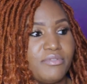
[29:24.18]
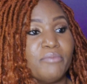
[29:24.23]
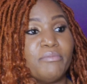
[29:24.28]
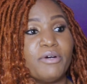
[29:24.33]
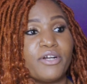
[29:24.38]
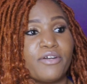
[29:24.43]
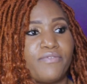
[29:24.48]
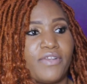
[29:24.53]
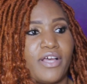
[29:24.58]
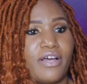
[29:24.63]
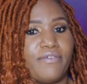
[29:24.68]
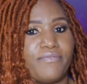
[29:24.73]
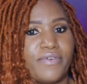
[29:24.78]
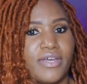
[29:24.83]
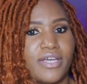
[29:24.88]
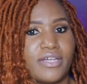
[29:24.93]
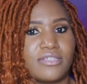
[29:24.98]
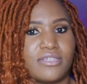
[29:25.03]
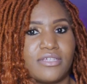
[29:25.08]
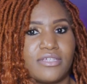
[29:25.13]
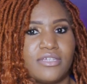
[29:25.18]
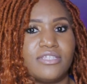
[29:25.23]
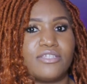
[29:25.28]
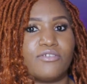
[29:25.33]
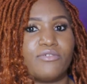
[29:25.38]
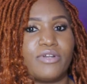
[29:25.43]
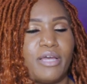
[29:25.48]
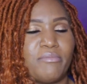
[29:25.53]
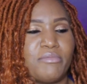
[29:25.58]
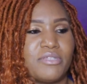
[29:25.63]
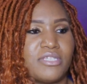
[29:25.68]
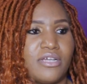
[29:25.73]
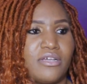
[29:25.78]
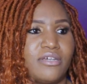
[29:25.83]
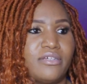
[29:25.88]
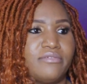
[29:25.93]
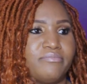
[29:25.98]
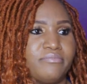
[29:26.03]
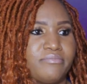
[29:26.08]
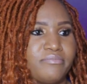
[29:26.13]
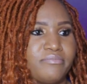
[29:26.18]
The Butterfly Effect. It's on Amazon.